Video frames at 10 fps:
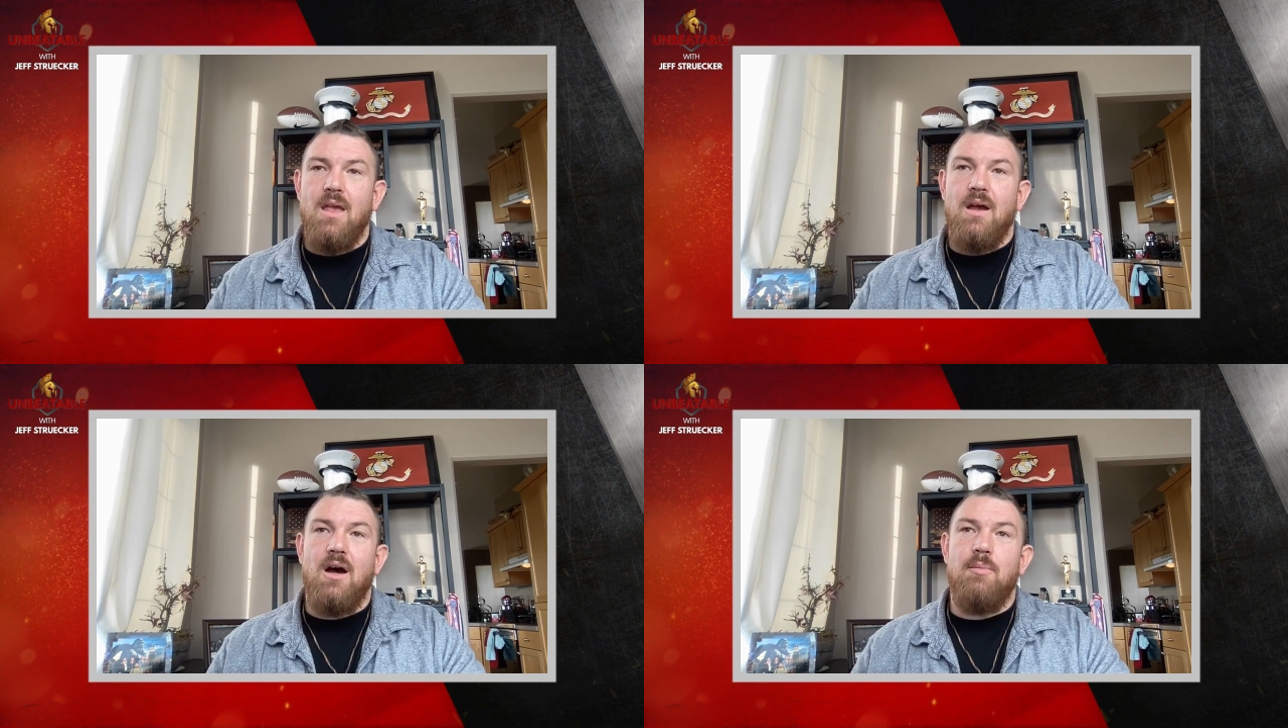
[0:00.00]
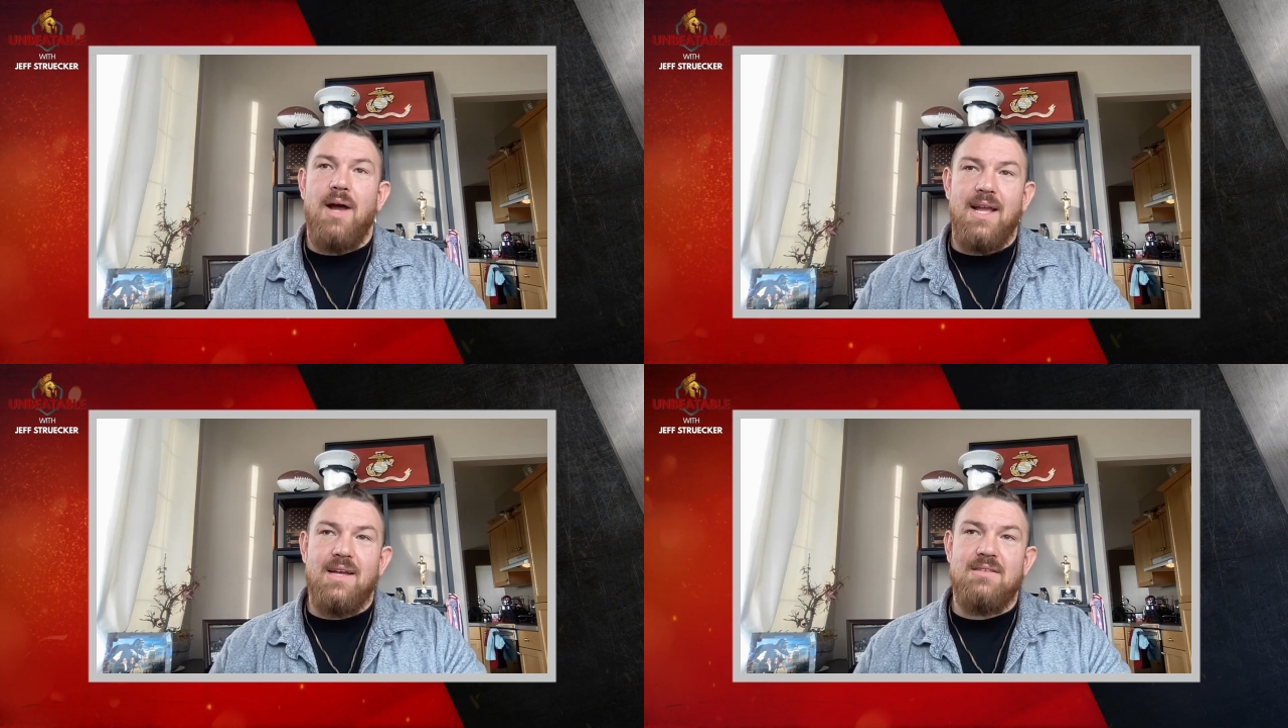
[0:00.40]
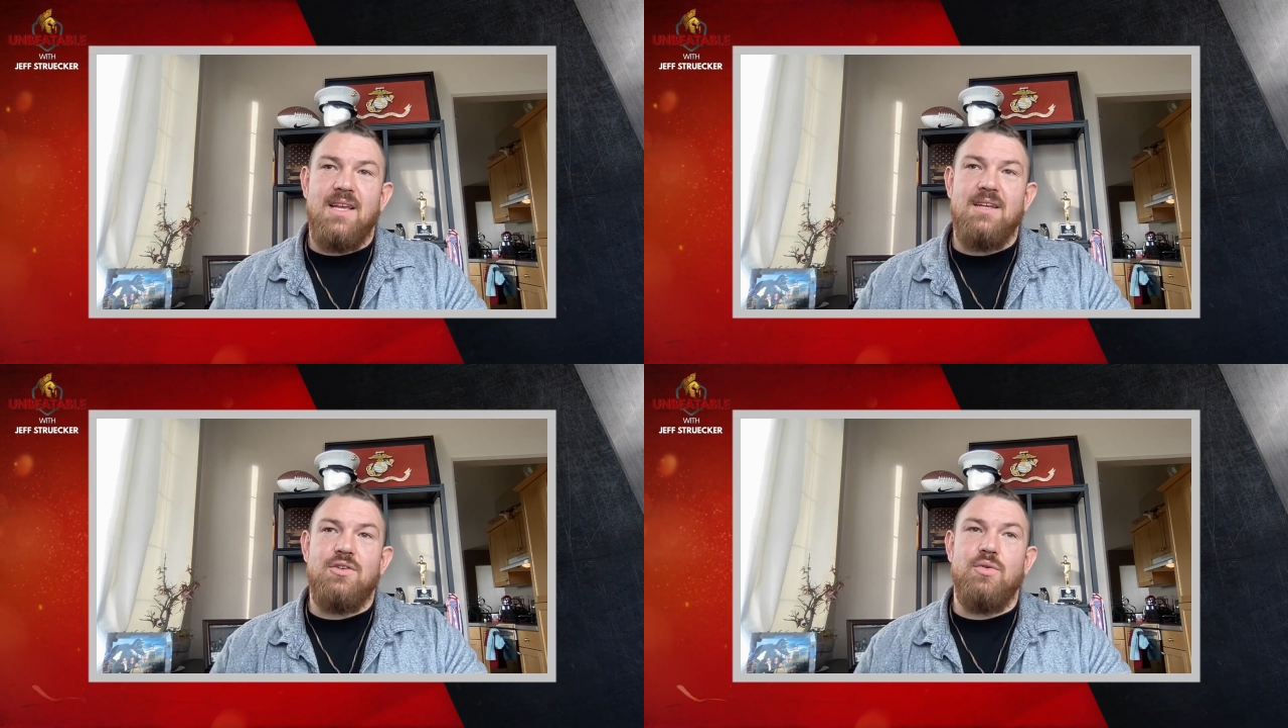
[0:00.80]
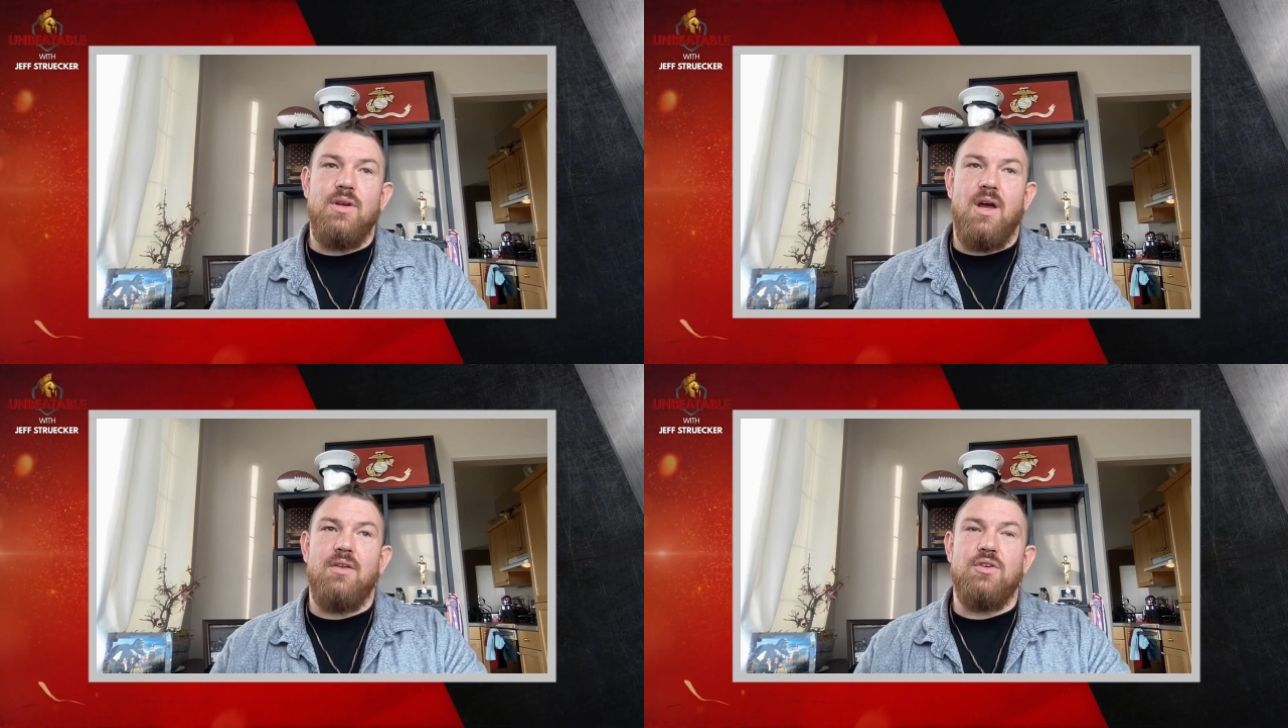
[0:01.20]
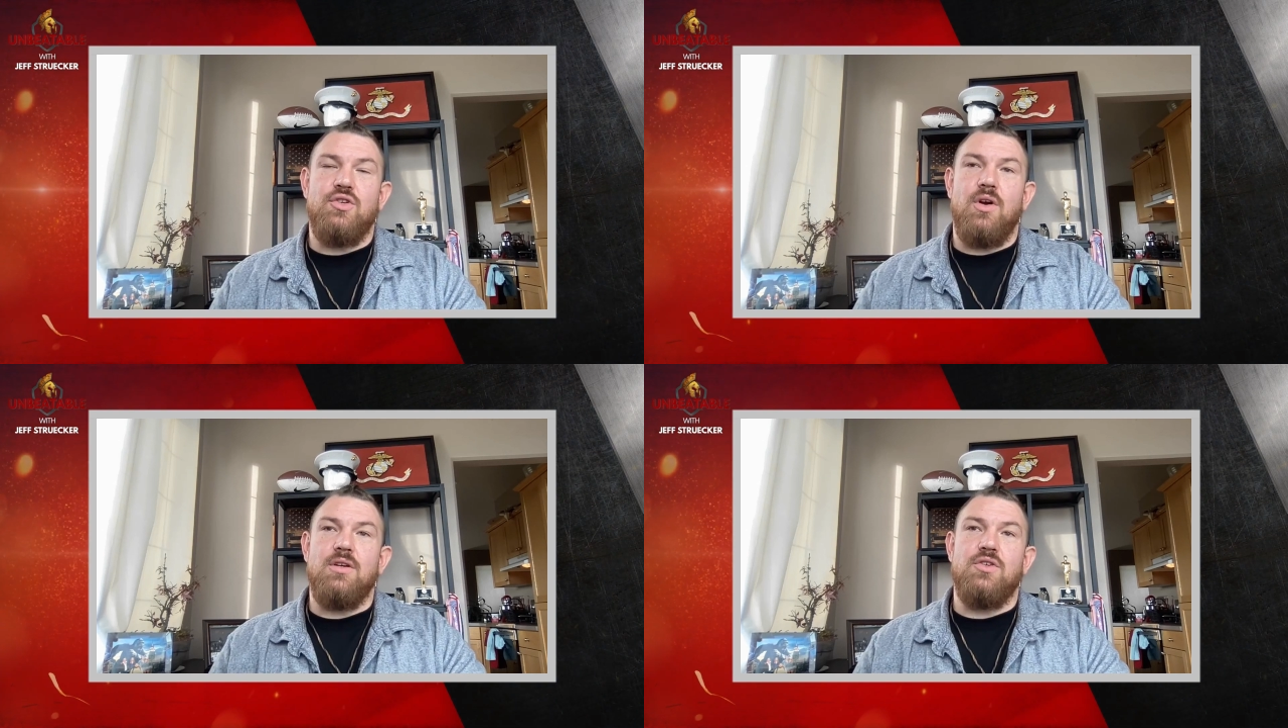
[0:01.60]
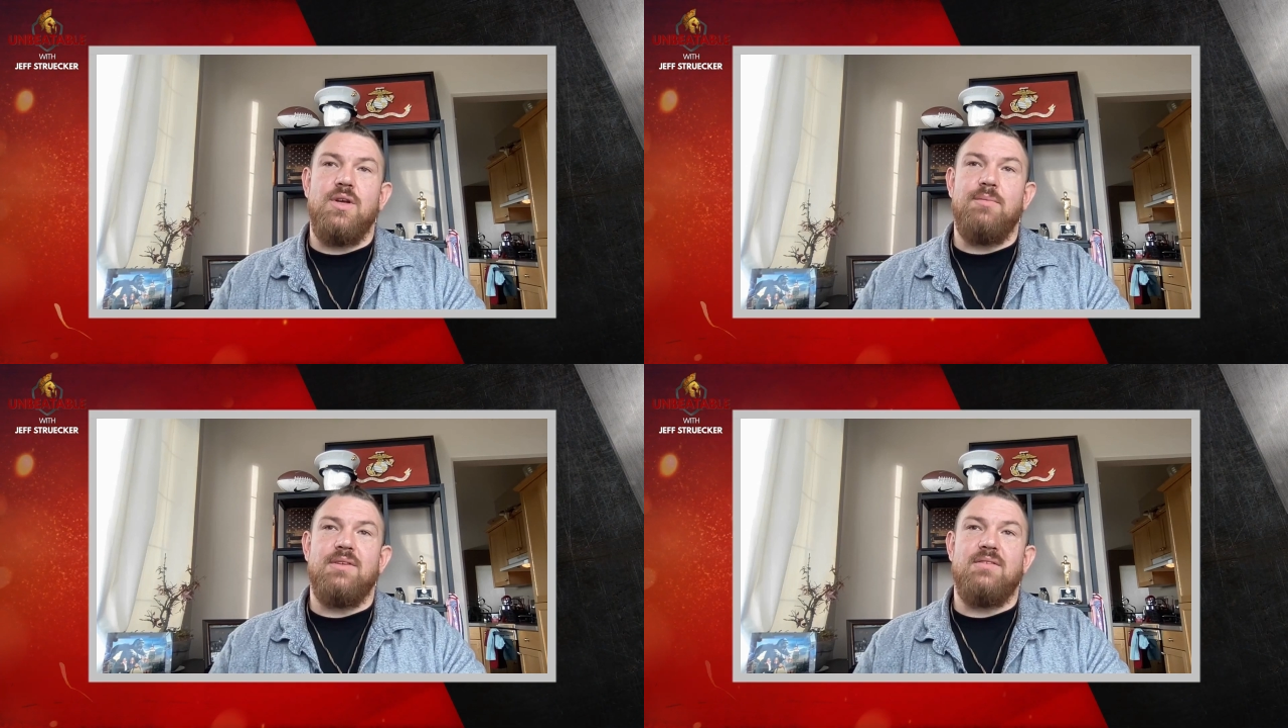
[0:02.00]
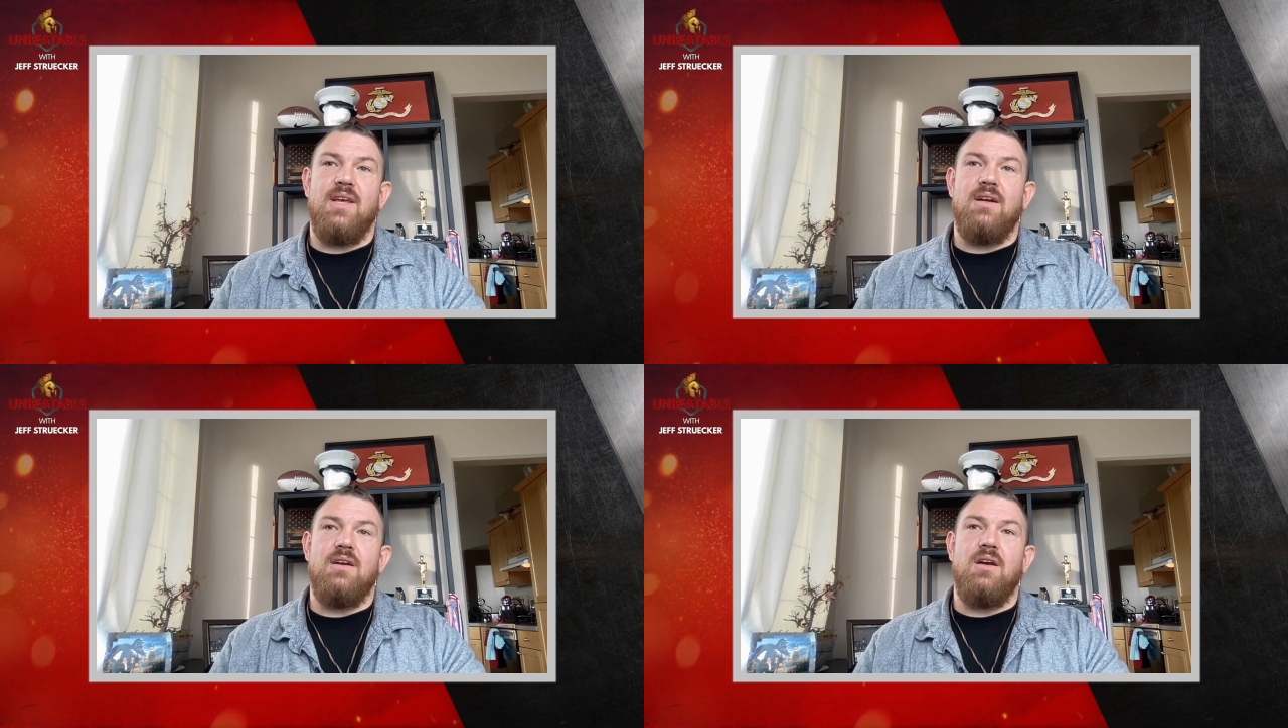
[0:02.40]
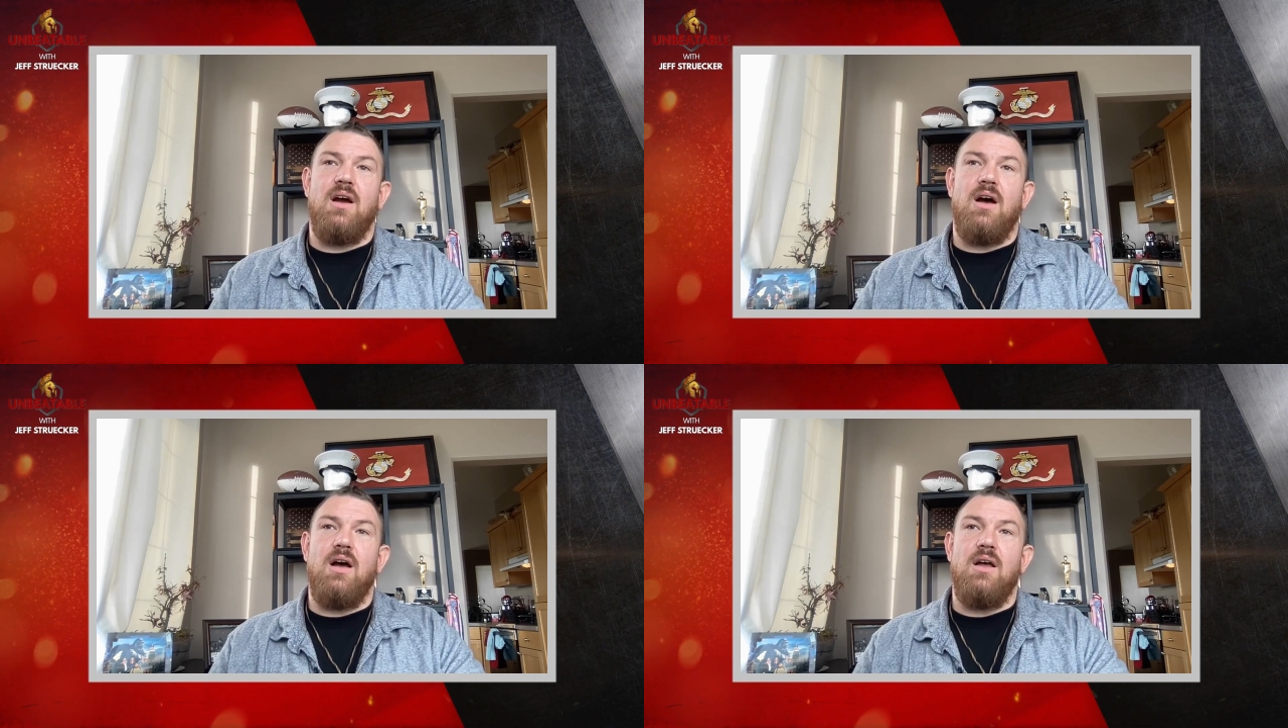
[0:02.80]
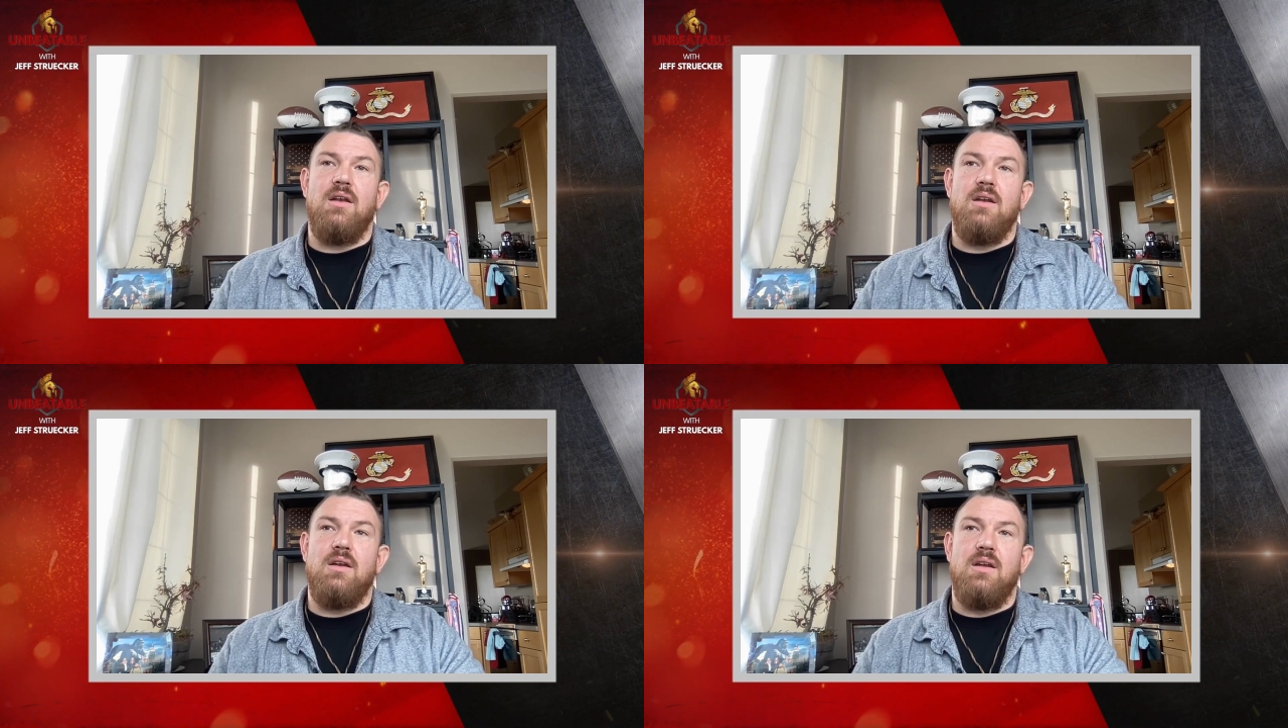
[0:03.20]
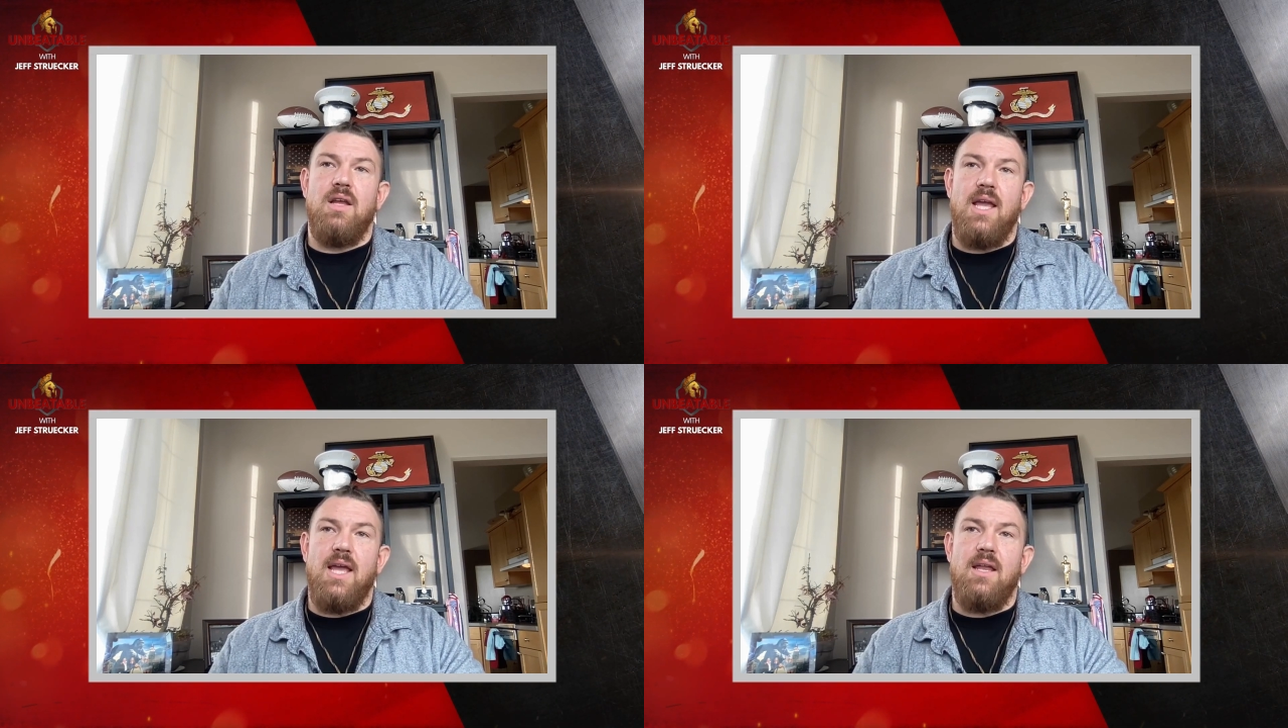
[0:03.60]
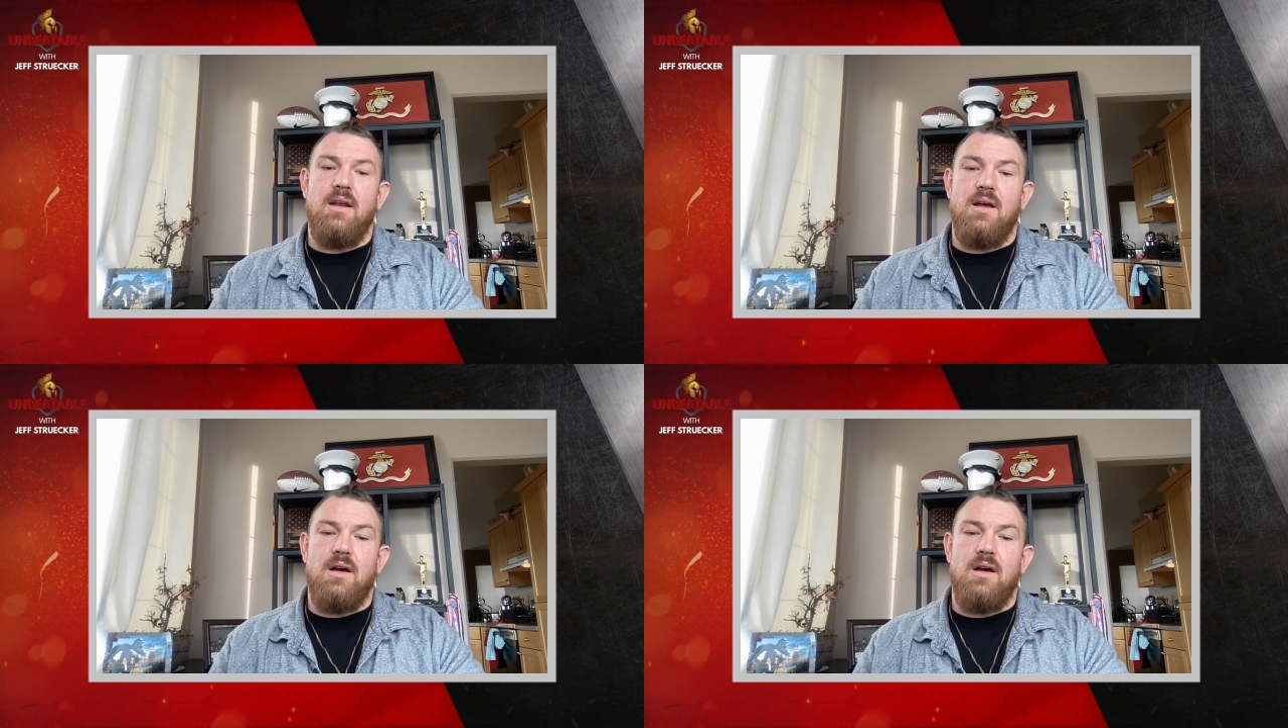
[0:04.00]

I got sent to another drug treatment center in